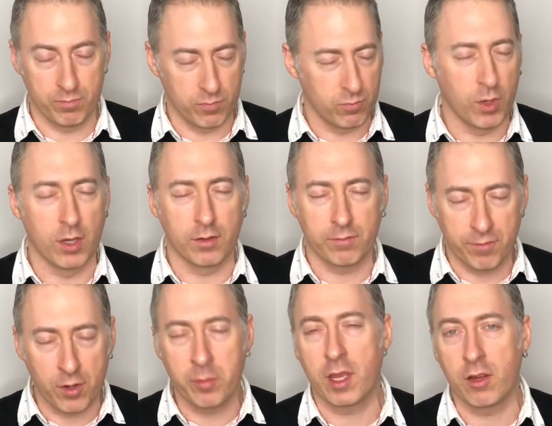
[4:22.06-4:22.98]

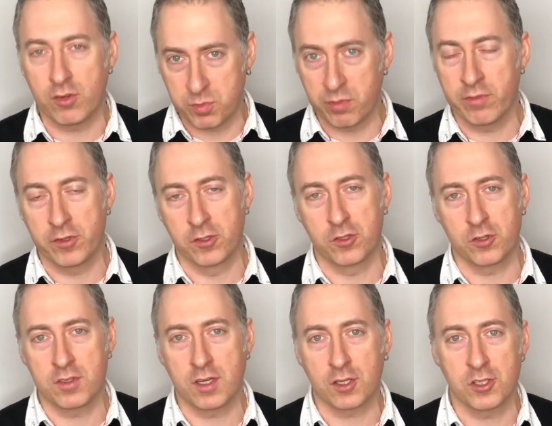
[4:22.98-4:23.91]
PharmaCare is provincial
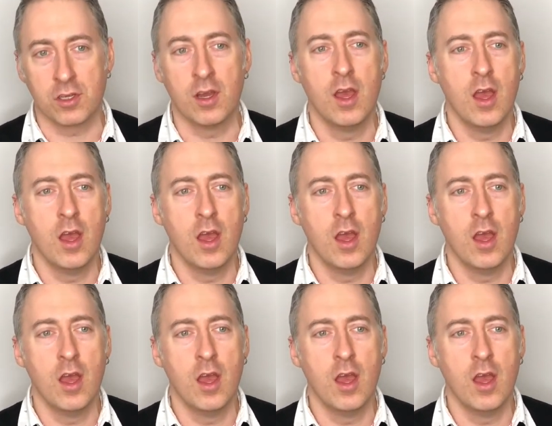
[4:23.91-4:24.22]
jurisdiction,